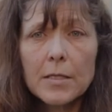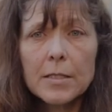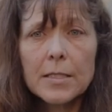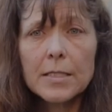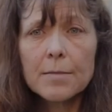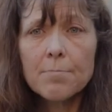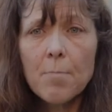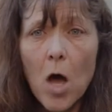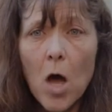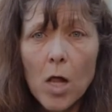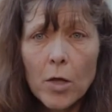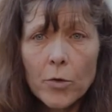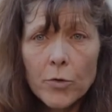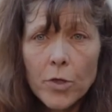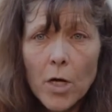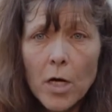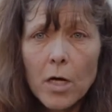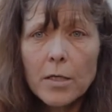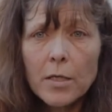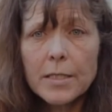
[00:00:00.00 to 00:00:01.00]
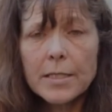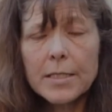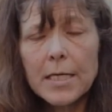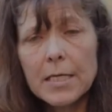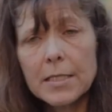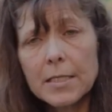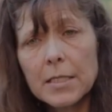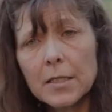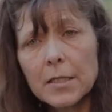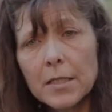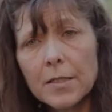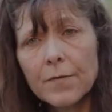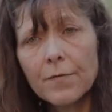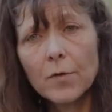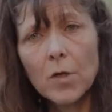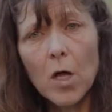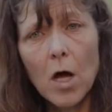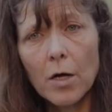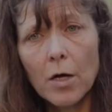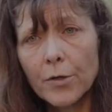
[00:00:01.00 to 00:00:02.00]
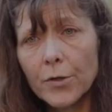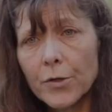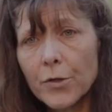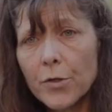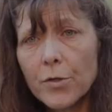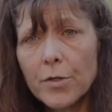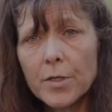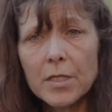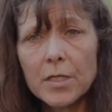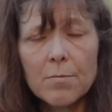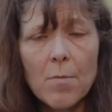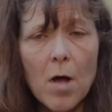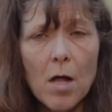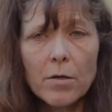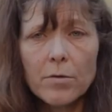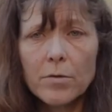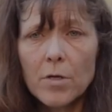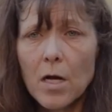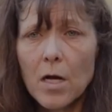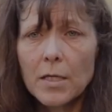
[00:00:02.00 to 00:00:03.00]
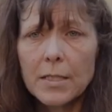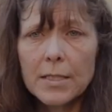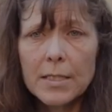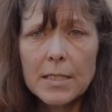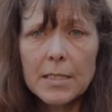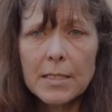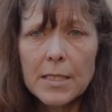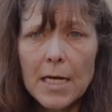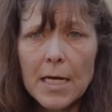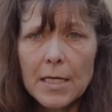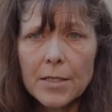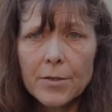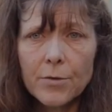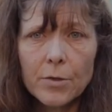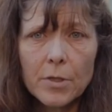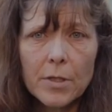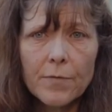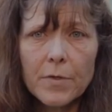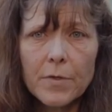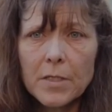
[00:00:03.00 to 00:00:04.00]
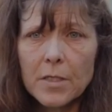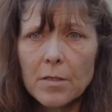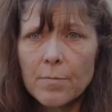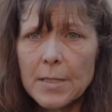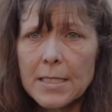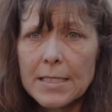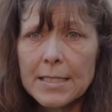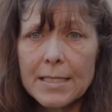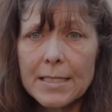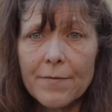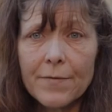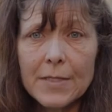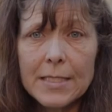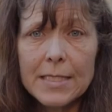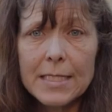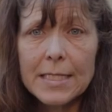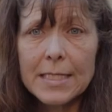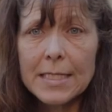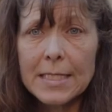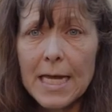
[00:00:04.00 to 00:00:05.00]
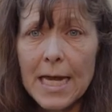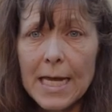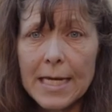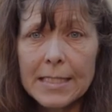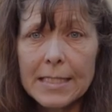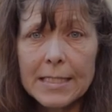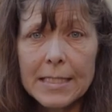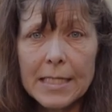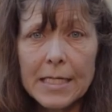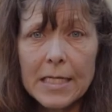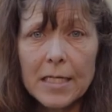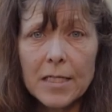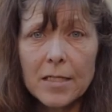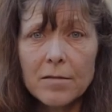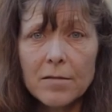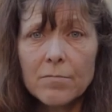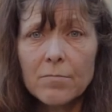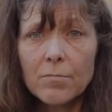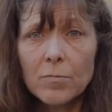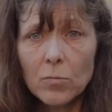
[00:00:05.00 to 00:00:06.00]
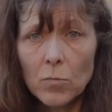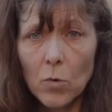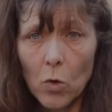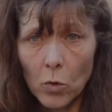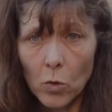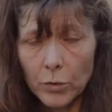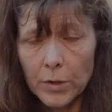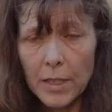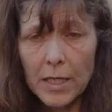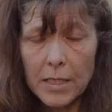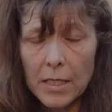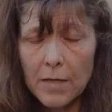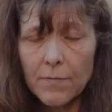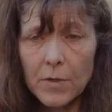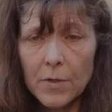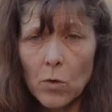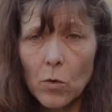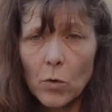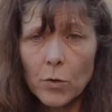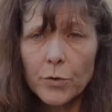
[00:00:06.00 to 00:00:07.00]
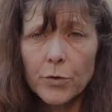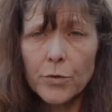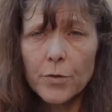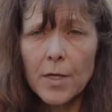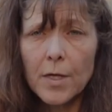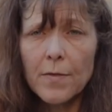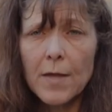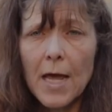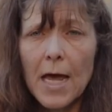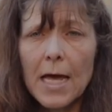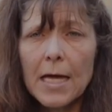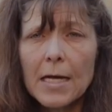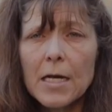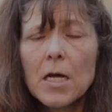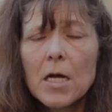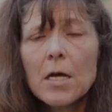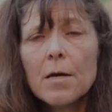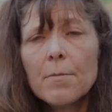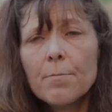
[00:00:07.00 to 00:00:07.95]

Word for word: Smaller dogs tend to live longer. The smaller dogs these days are living to be 17, 18, old, and even older than that.